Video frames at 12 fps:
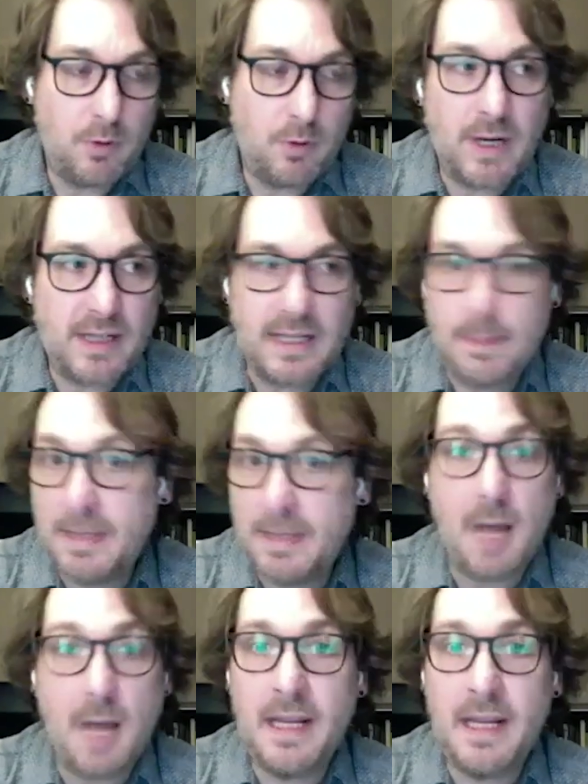quickly
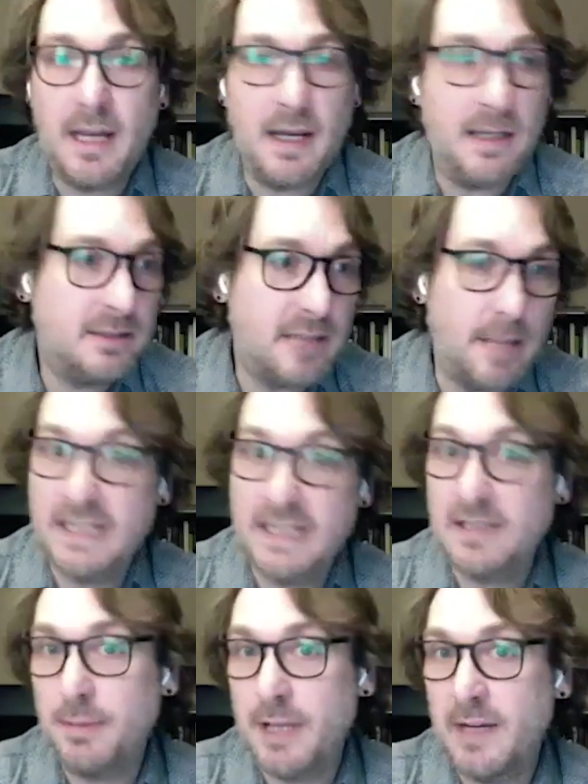becoming a
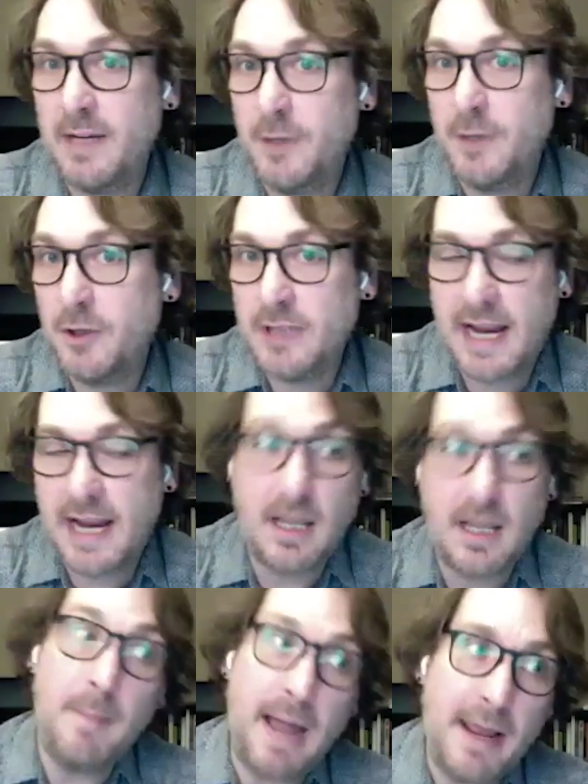subdiscipline of neuroscience.
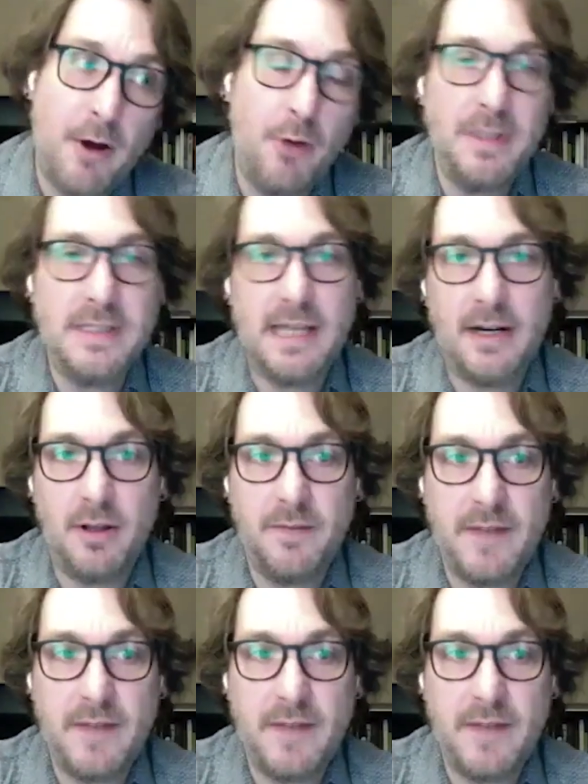My hope is that it'll